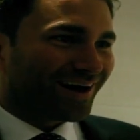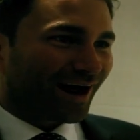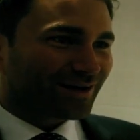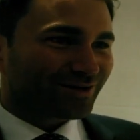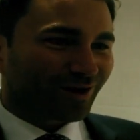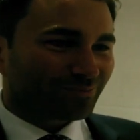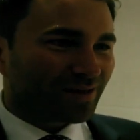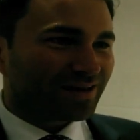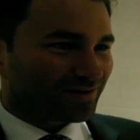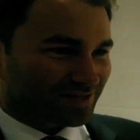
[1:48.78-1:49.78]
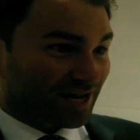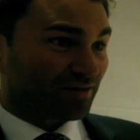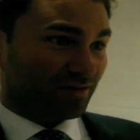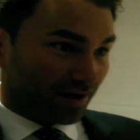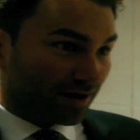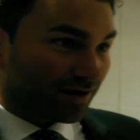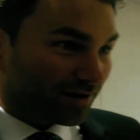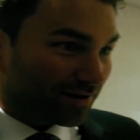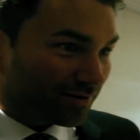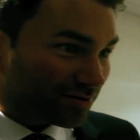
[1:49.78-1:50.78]
And like, being the southerner,
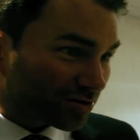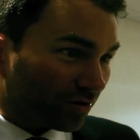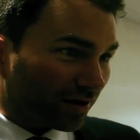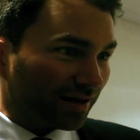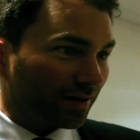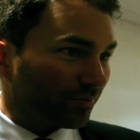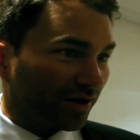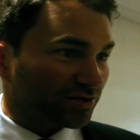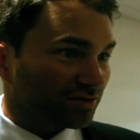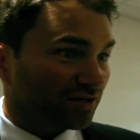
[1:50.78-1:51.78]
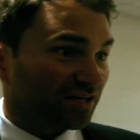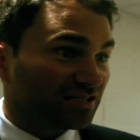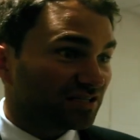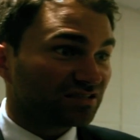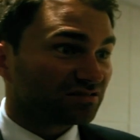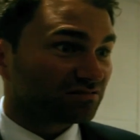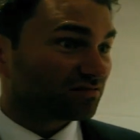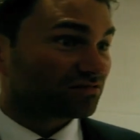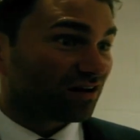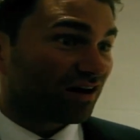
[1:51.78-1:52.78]
you sort of get the impression that Leeds is
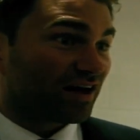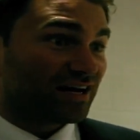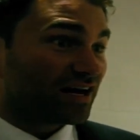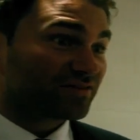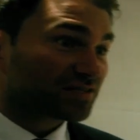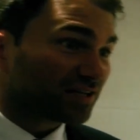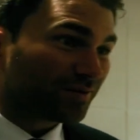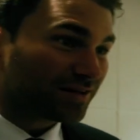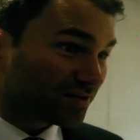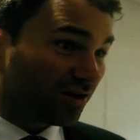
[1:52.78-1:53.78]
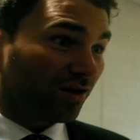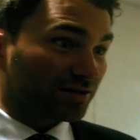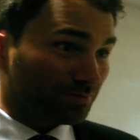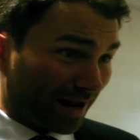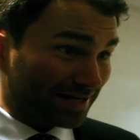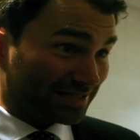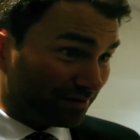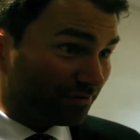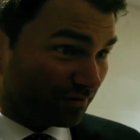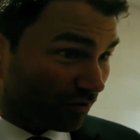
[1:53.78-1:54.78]
just like any other city, but it's not. It's
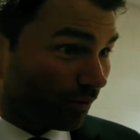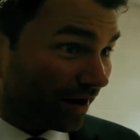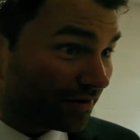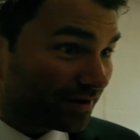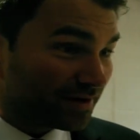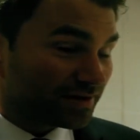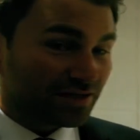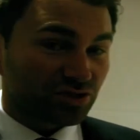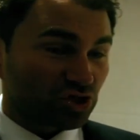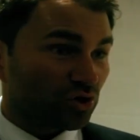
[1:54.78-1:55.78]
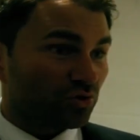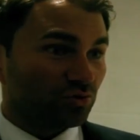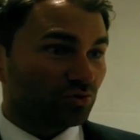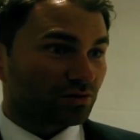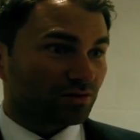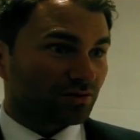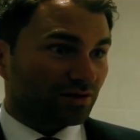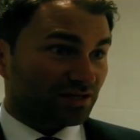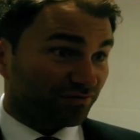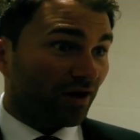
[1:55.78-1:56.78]
massive, for one. Two,
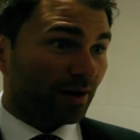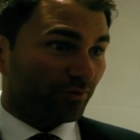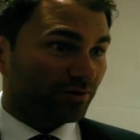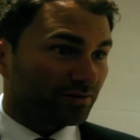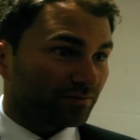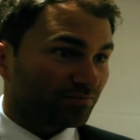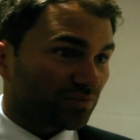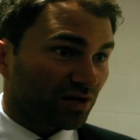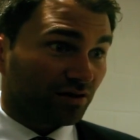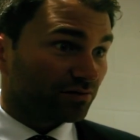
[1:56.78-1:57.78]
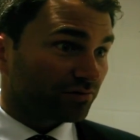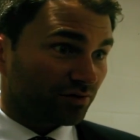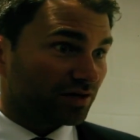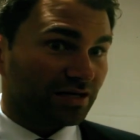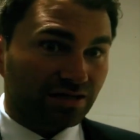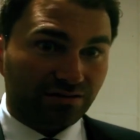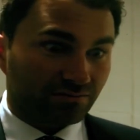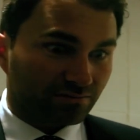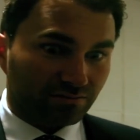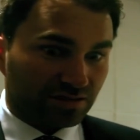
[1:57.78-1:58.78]
it's vibrant, you know. Three,
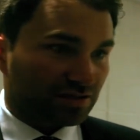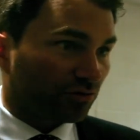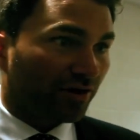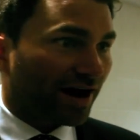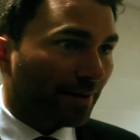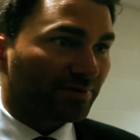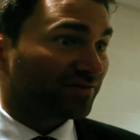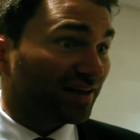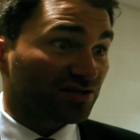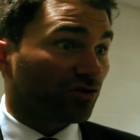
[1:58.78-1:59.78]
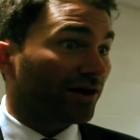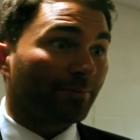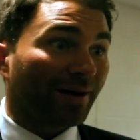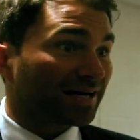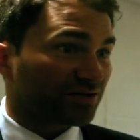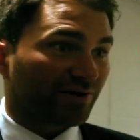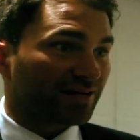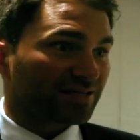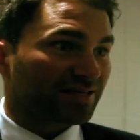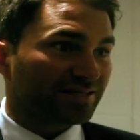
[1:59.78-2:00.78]
it's a great atmosphere. There's a great buzz
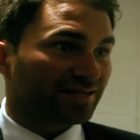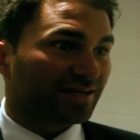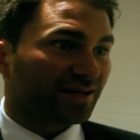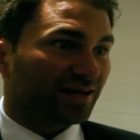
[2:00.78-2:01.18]
around the city.